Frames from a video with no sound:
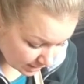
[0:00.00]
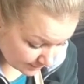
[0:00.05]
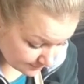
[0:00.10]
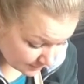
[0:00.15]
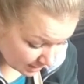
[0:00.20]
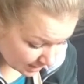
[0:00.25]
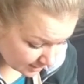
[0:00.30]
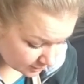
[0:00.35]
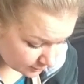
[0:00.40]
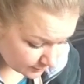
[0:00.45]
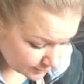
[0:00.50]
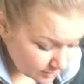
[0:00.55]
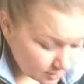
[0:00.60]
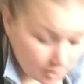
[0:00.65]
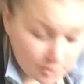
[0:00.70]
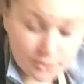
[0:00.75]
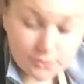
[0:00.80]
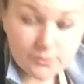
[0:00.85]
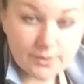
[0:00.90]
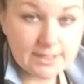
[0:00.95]
I'm not going
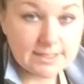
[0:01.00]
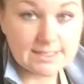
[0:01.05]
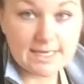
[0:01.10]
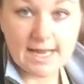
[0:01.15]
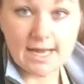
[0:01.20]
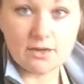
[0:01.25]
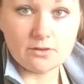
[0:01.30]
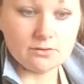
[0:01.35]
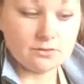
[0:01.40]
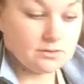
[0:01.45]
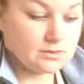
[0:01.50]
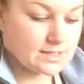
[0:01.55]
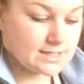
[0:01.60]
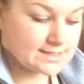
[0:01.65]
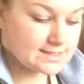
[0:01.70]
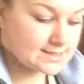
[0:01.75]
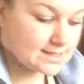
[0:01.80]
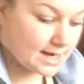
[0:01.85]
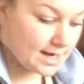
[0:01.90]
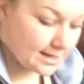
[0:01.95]
all the way down
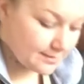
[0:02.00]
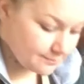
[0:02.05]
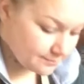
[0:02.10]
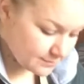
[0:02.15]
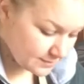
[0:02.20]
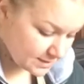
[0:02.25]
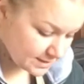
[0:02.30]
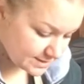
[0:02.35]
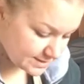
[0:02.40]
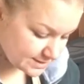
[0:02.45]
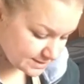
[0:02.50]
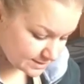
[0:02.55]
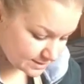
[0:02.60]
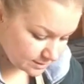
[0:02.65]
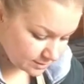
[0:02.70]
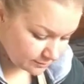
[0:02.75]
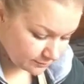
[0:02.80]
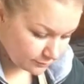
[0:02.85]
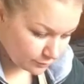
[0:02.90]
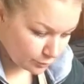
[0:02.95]
this time. This is
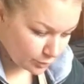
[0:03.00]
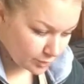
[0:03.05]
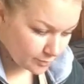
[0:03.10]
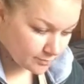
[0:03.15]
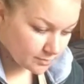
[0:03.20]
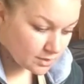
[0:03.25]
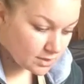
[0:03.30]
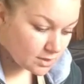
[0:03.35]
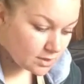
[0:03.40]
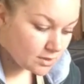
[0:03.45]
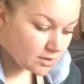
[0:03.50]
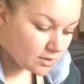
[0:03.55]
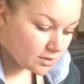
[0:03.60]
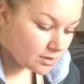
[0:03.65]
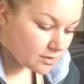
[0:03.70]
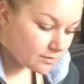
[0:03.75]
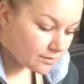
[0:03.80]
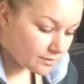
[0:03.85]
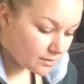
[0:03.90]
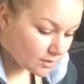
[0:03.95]
gonna form
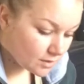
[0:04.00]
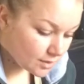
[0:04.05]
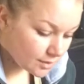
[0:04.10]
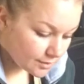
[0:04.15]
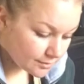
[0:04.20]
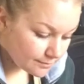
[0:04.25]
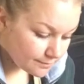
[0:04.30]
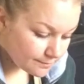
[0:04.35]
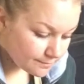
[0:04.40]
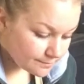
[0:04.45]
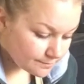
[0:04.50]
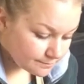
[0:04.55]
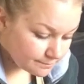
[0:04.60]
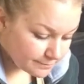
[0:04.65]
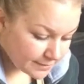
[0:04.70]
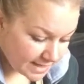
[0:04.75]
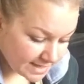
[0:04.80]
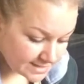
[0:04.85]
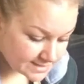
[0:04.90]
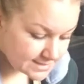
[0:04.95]
the
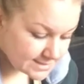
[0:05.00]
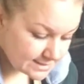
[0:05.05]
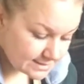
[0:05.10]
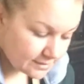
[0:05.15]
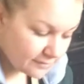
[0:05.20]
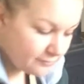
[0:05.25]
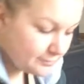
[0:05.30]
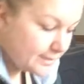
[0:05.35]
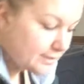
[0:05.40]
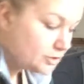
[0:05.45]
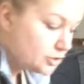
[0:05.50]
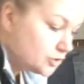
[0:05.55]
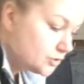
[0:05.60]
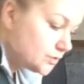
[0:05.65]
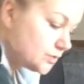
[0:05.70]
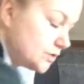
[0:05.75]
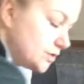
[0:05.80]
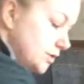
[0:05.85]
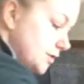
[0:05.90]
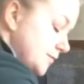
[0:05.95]
basin of my
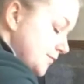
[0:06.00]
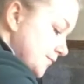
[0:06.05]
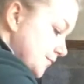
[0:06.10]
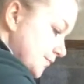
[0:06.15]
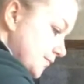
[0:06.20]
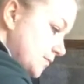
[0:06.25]
juicer.